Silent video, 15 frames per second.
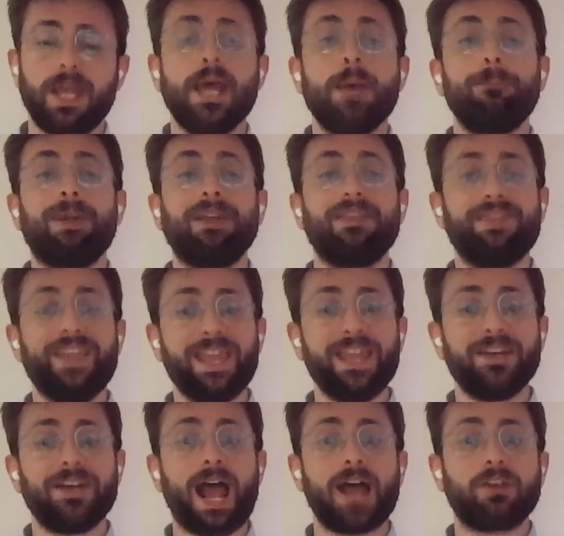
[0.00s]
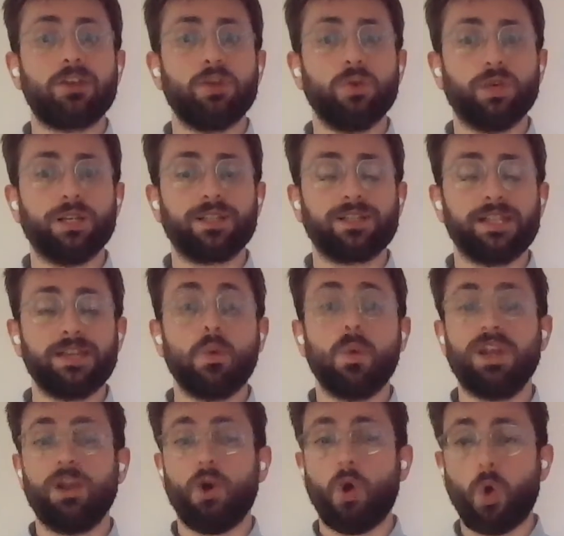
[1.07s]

but their accuracy will